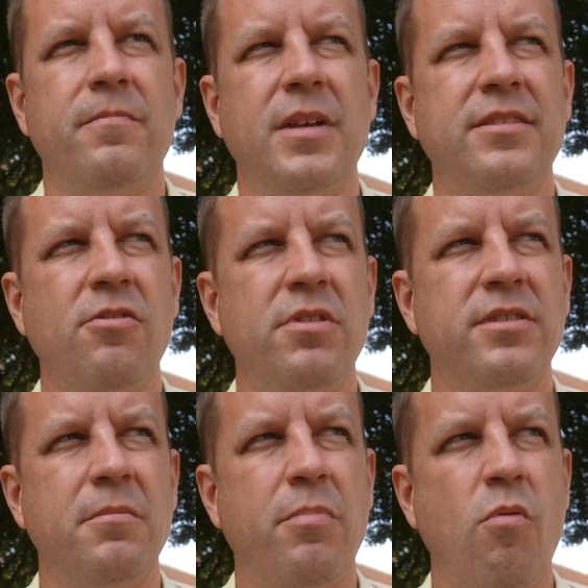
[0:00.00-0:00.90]
It's
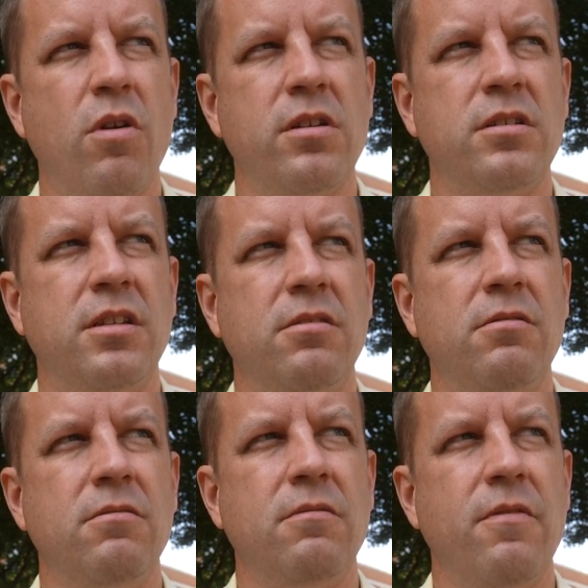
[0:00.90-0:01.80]
always important
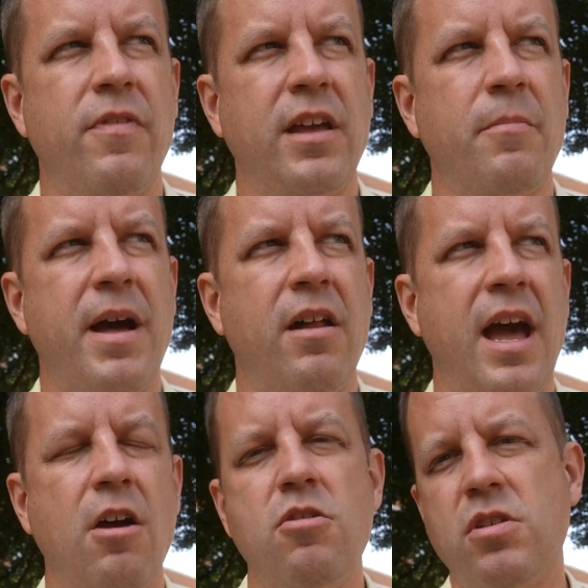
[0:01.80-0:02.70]
to think about
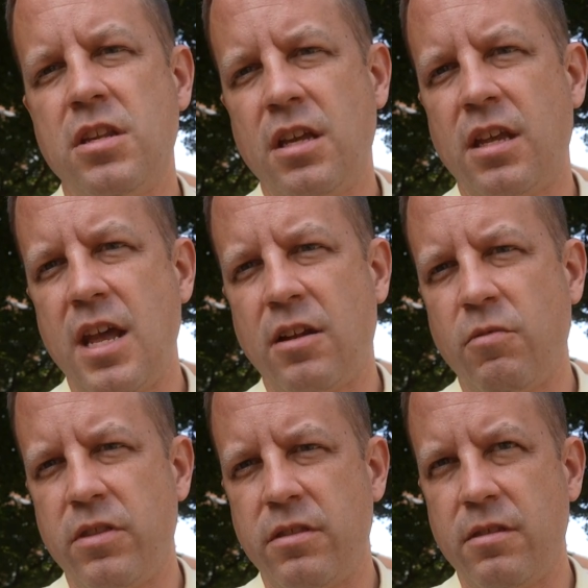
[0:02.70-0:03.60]
how you can connect
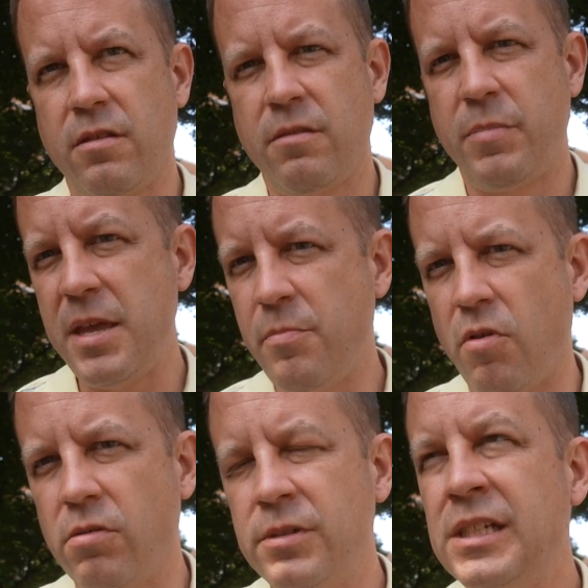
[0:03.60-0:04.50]
with
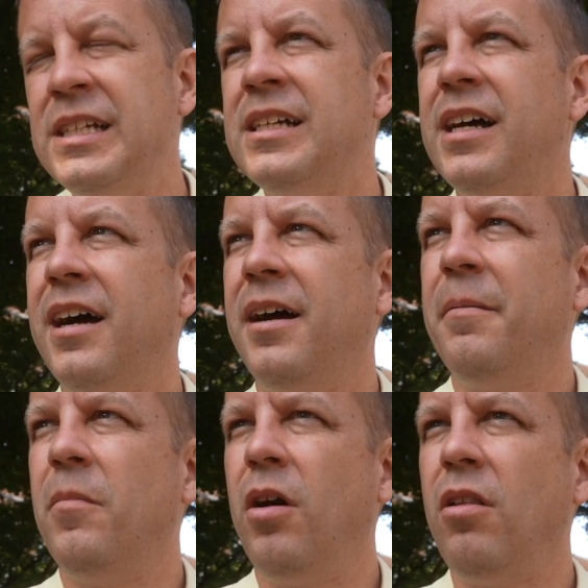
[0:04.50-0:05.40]
people.
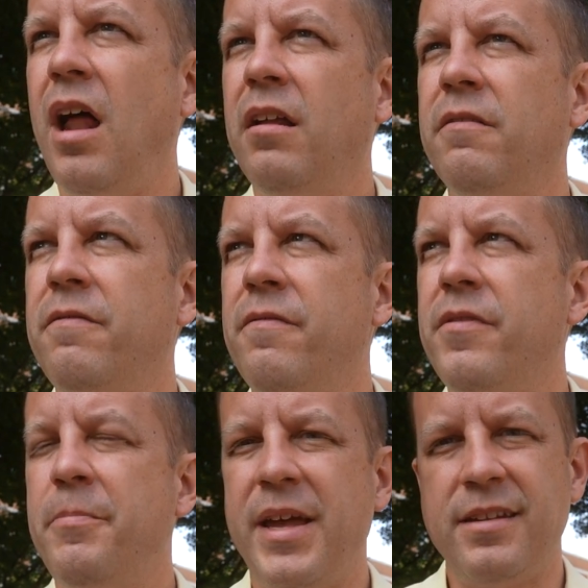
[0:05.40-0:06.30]
A lot of
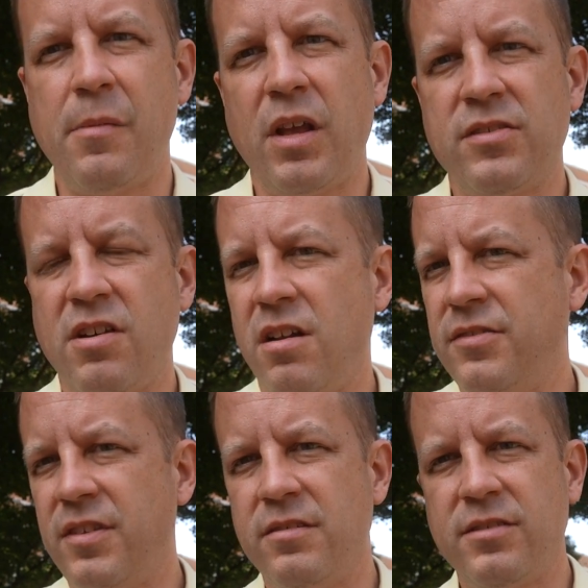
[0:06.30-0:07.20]
the pandemic has taught
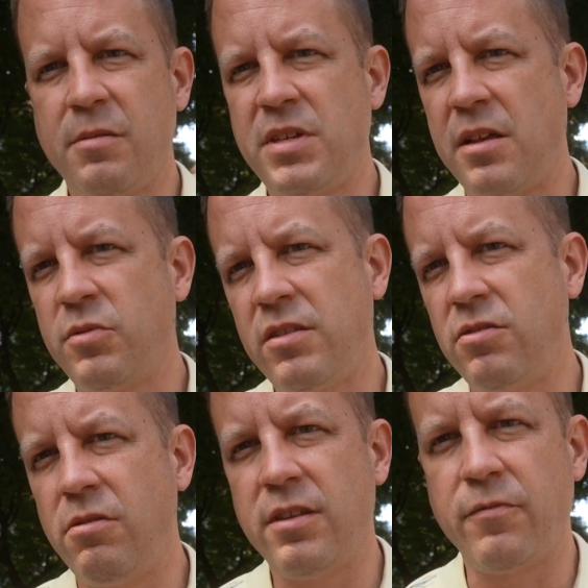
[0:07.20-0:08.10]
us that sometimes we have
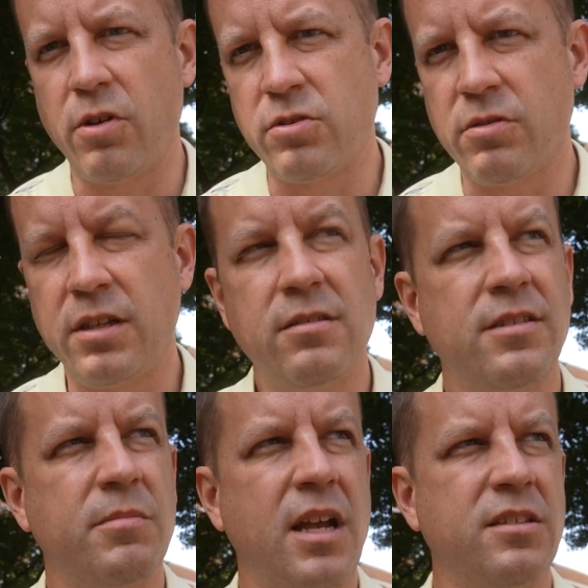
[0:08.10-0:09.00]
to do this virtually.
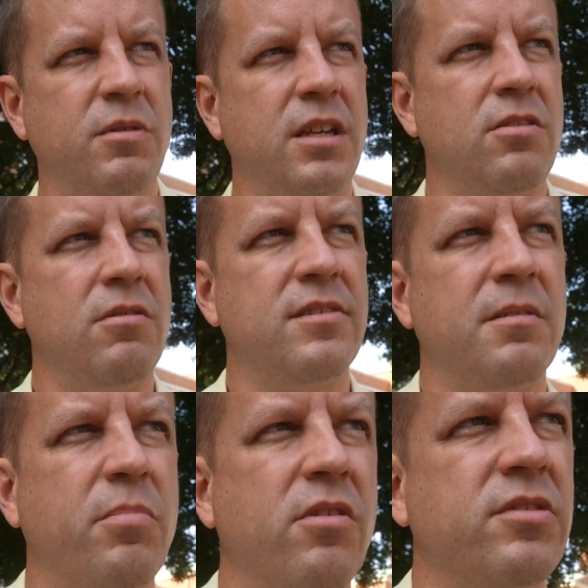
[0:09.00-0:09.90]
Sometimes we can do this
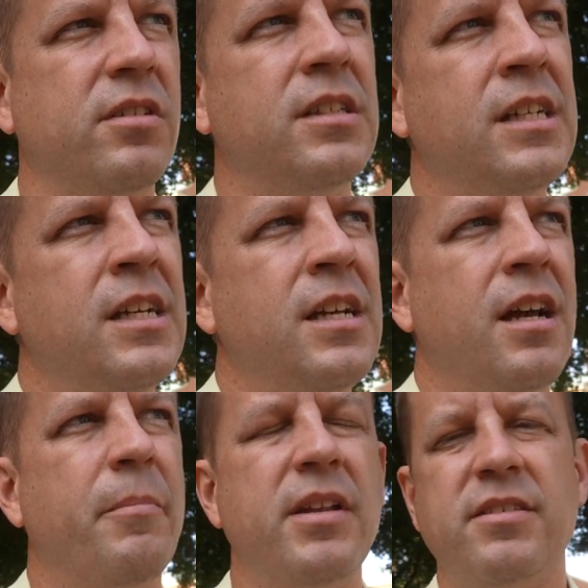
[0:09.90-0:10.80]
in person,
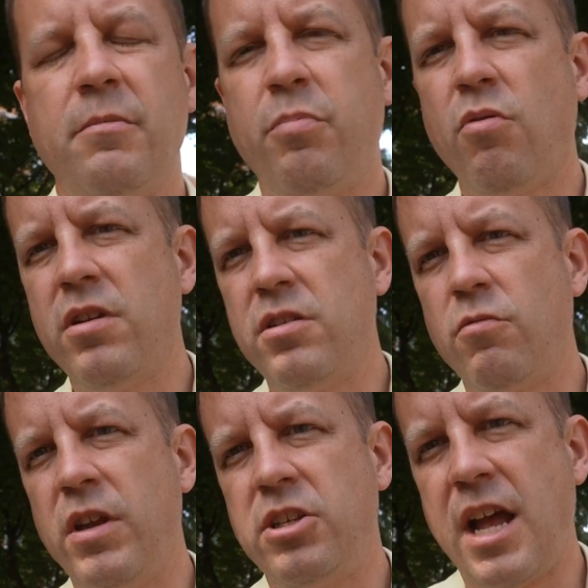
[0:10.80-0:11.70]
but it's important to
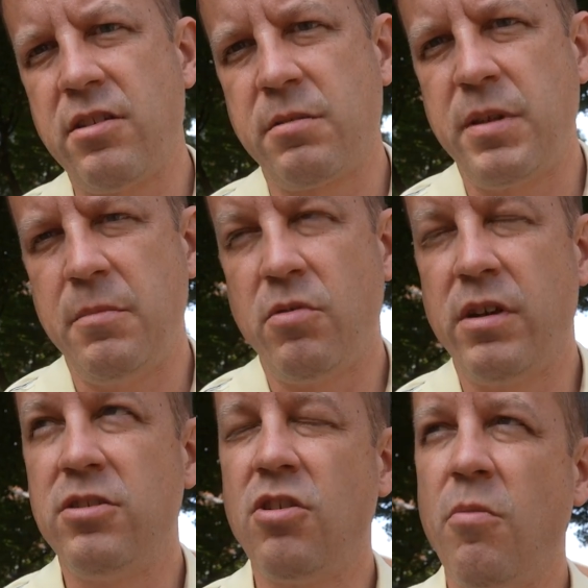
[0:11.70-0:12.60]
reach out to
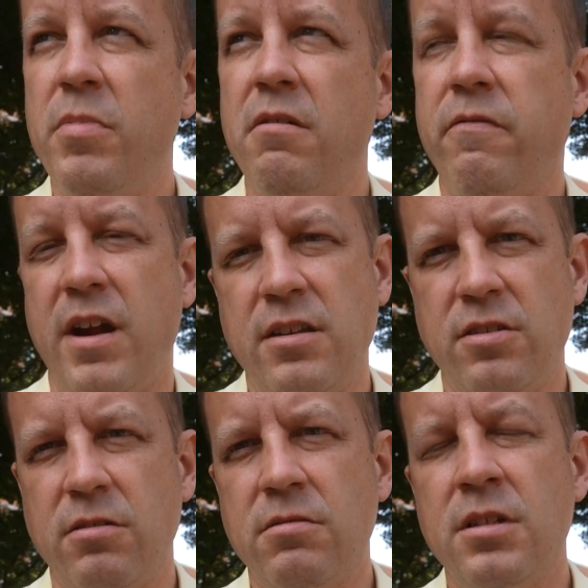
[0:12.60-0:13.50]
people and don't be afraid
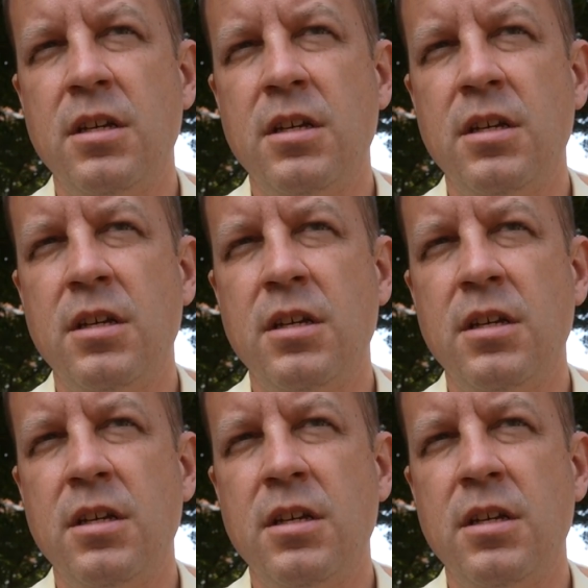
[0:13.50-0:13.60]
to.